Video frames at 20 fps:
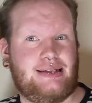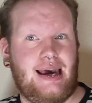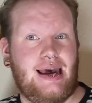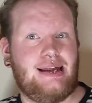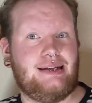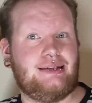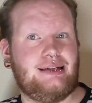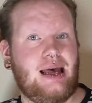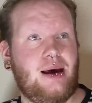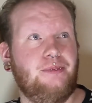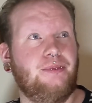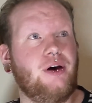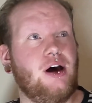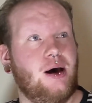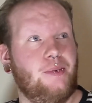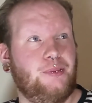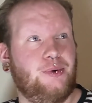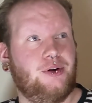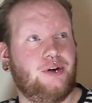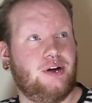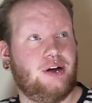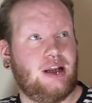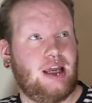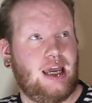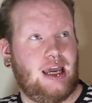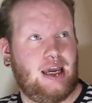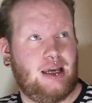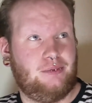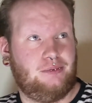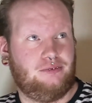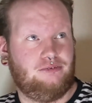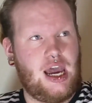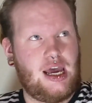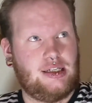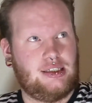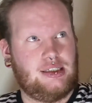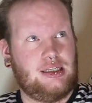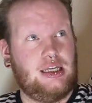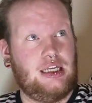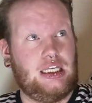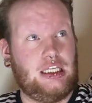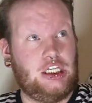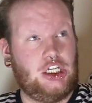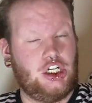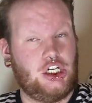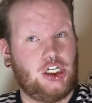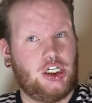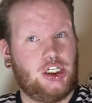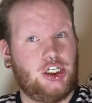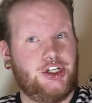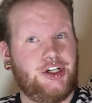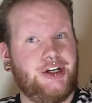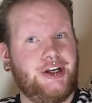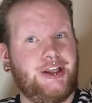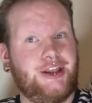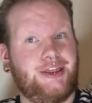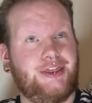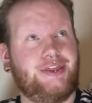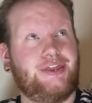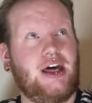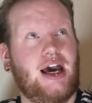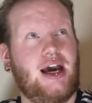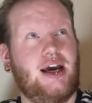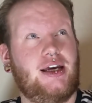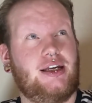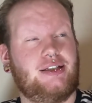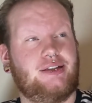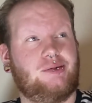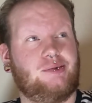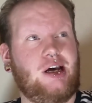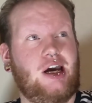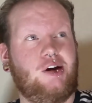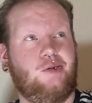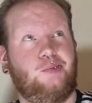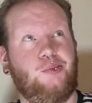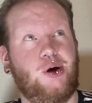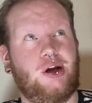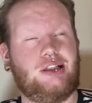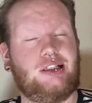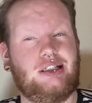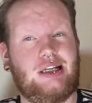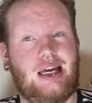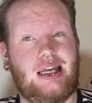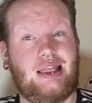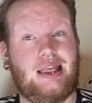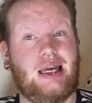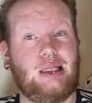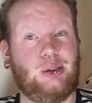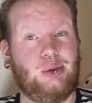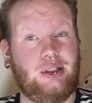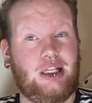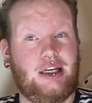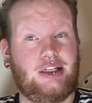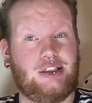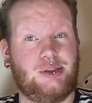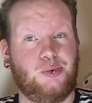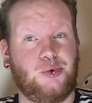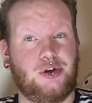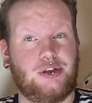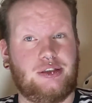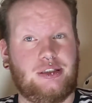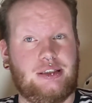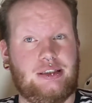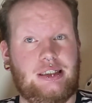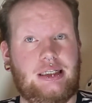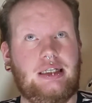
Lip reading: a desk lamp up on a desk here that is kind of pointing a yellow light towards the